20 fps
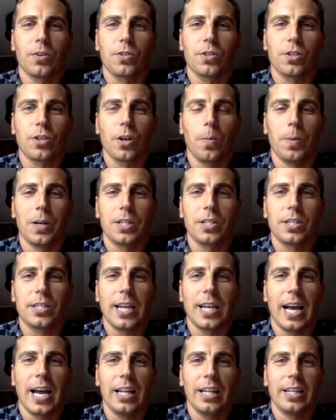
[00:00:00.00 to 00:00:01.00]
but there's so
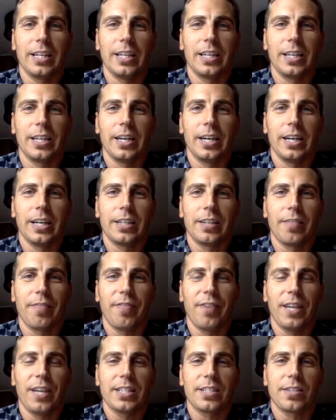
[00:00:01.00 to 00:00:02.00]
much talent uh,
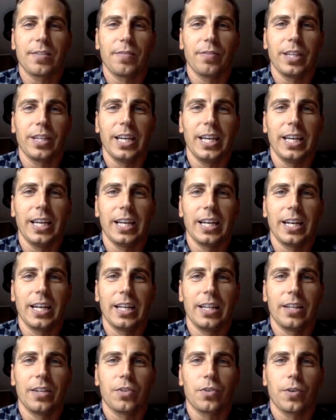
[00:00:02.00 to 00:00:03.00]
defensively
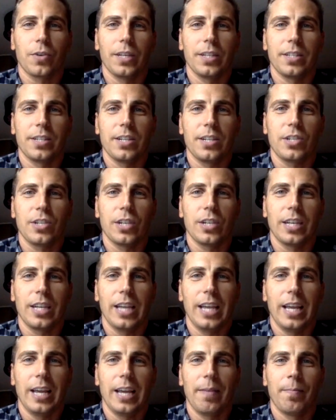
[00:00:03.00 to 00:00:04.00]
and, and the transition
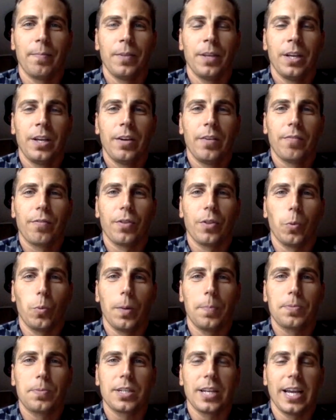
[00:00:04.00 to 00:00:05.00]
game for the
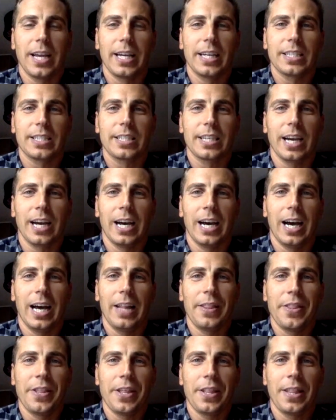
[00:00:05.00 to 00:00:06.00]
Whipsnakes.
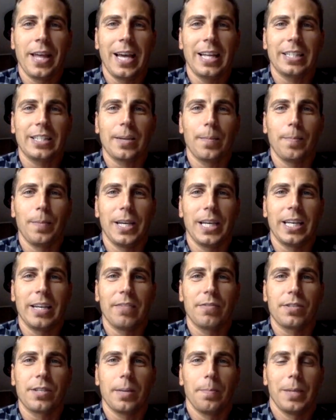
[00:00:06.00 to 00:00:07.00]
Uh, that to me
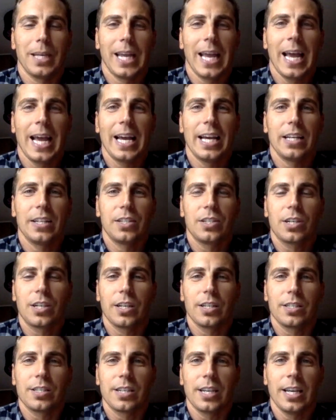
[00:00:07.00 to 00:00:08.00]
gives them the edge
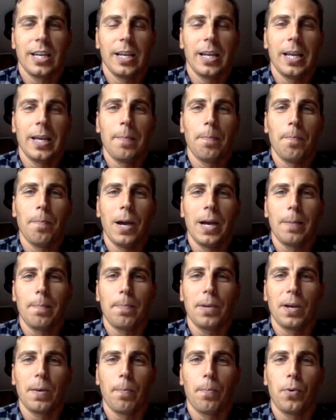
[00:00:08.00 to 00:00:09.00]
because it, it
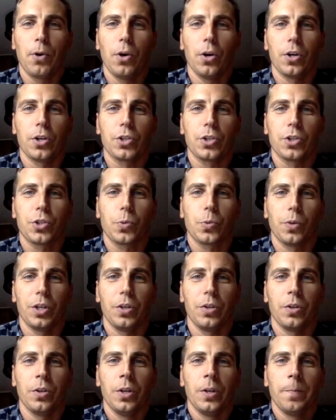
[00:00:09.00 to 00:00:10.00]
might be a push when
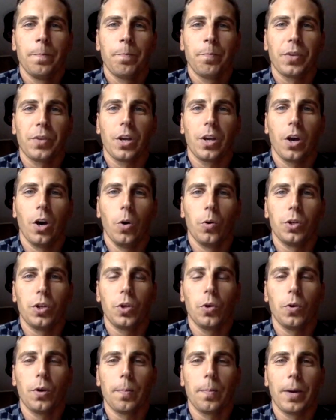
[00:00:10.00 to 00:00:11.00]
you go
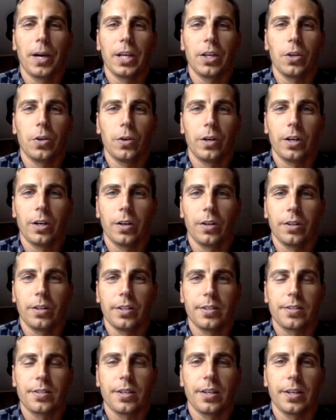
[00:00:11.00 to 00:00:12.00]
unit by unit
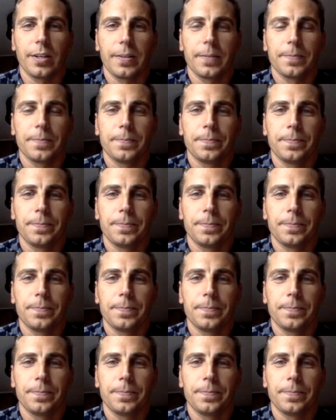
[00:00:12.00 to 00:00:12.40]
on this thing.